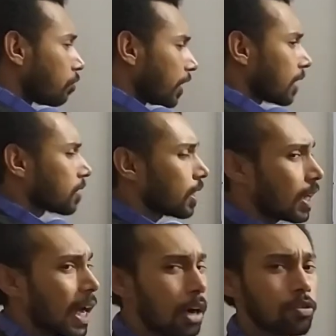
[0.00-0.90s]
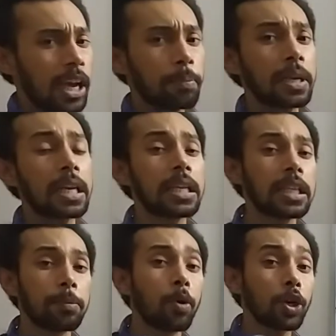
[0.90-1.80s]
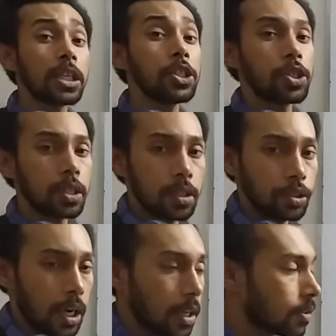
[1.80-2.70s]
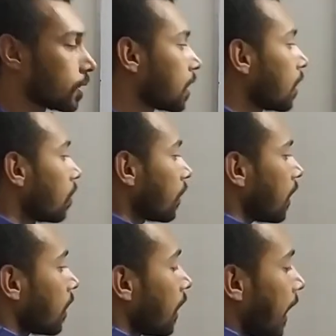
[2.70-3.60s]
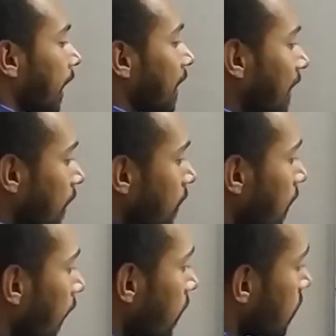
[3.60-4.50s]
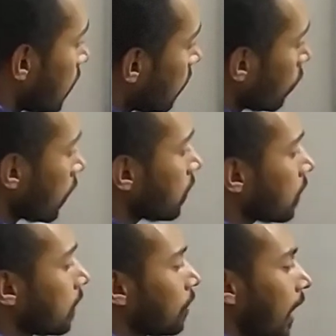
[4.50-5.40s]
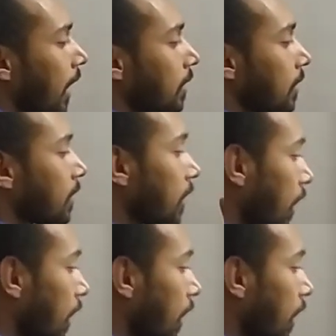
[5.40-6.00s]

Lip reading: we can say how rapidly the potential changes. Okay, and in this case the potential changes